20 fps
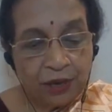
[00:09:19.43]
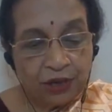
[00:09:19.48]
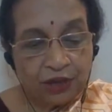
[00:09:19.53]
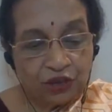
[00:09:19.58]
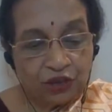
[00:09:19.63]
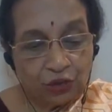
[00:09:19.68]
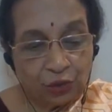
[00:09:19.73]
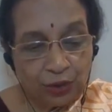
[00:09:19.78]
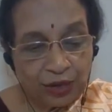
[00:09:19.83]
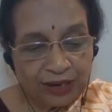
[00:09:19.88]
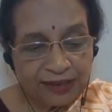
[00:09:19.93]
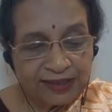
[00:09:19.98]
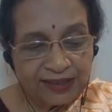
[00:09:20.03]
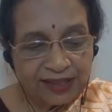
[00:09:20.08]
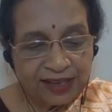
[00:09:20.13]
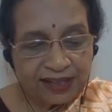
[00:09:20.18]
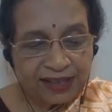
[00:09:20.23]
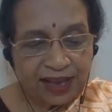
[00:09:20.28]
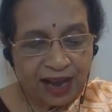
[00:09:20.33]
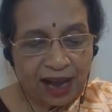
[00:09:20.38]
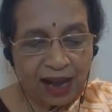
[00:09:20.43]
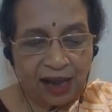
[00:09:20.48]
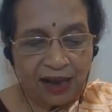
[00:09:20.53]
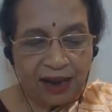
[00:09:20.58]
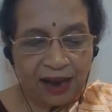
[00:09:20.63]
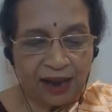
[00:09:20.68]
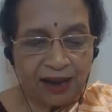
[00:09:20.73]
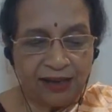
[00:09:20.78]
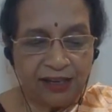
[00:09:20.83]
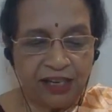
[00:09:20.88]
Kshurasya
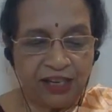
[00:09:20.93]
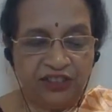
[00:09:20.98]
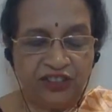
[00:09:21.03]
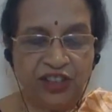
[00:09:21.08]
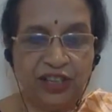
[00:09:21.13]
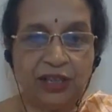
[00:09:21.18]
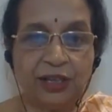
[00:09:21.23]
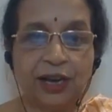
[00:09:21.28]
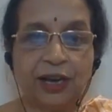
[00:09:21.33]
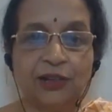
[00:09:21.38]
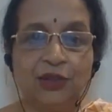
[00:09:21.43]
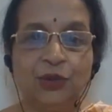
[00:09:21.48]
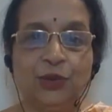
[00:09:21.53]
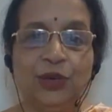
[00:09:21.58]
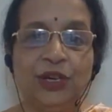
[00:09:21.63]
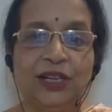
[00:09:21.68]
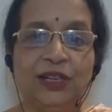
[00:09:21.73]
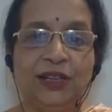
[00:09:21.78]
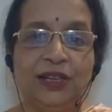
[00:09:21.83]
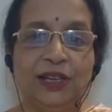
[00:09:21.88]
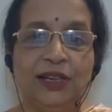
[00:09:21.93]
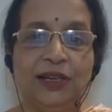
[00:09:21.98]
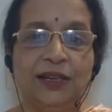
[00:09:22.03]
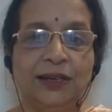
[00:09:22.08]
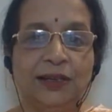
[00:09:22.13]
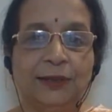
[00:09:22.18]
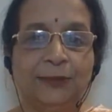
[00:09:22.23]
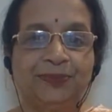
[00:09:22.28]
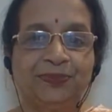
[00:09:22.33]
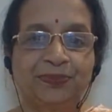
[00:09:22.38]
dhara nishita
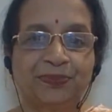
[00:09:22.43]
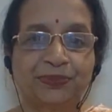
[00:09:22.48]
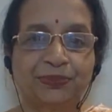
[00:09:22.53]
duratyaya.